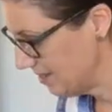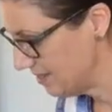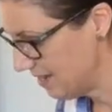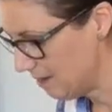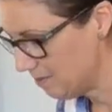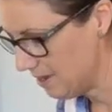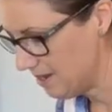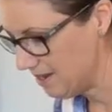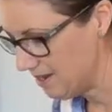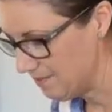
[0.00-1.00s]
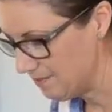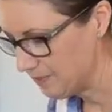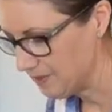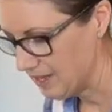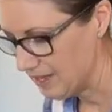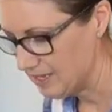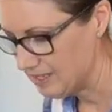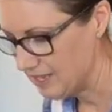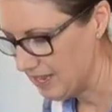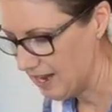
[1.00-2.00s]
daybed
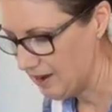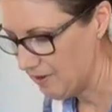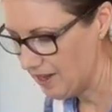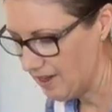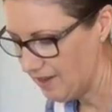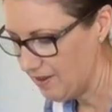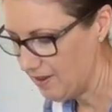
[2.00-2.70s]
is the area